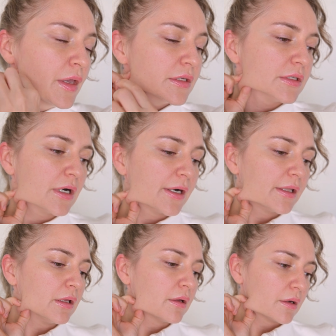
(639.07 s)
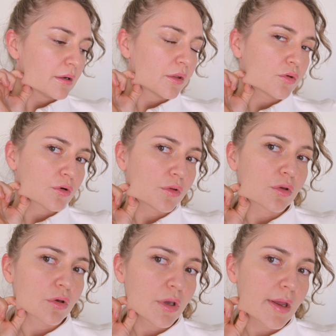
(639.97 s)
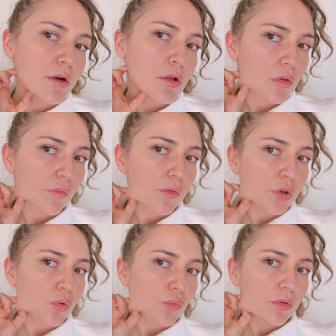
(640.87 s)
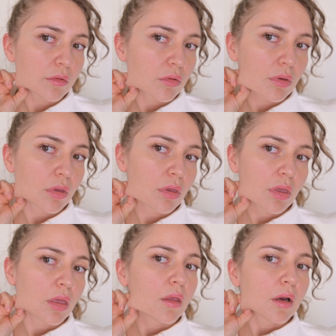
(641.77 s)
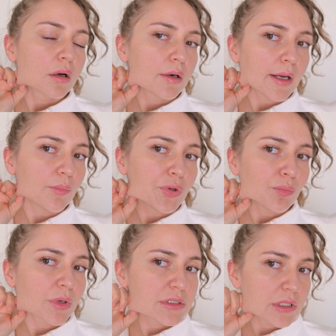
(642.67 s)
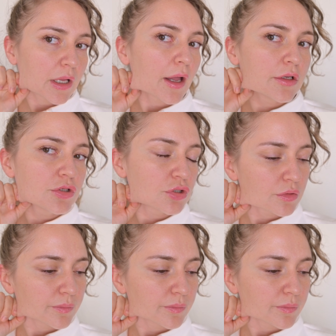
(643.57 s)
Starting under the angle of the youth. Grab it, massage.